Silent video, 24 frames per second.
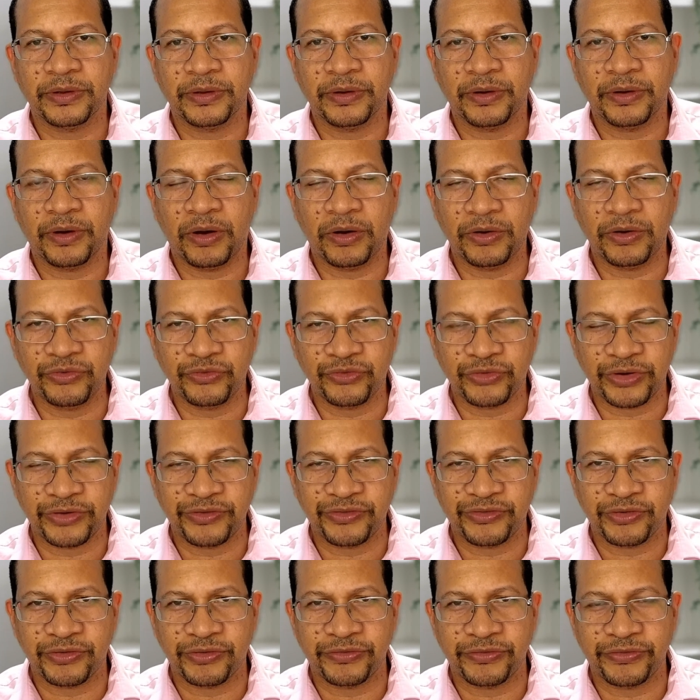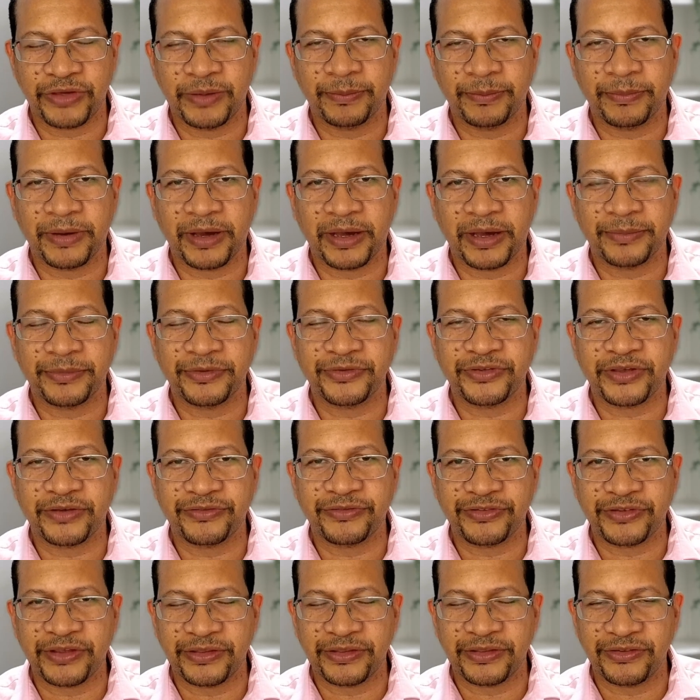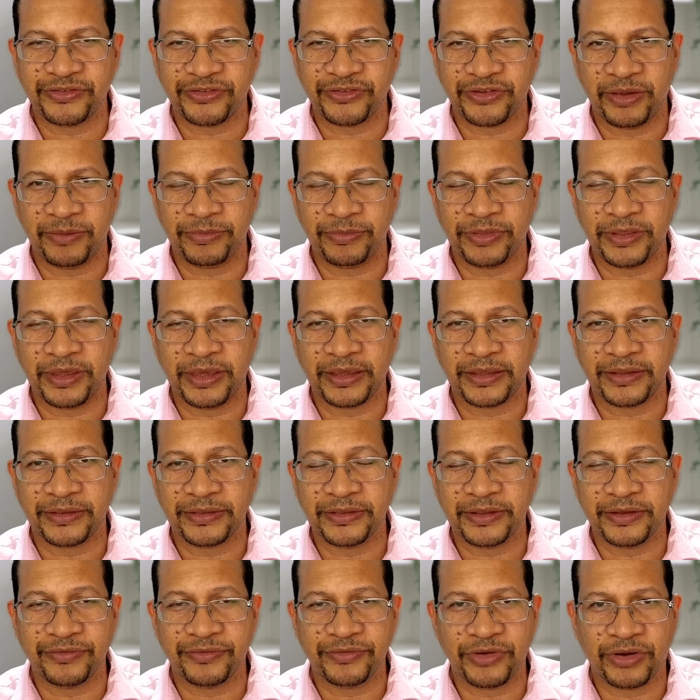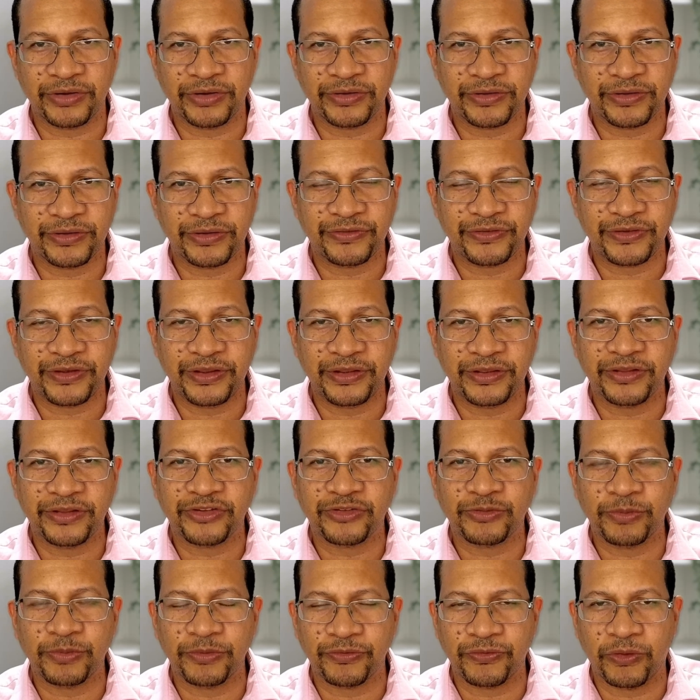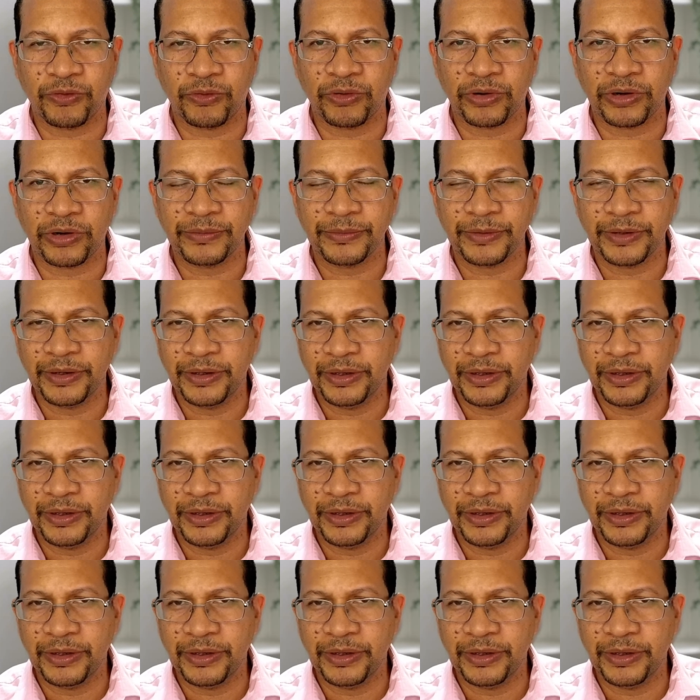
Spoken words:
Hundreds of embalmers have said the same thing. They've not seen this before.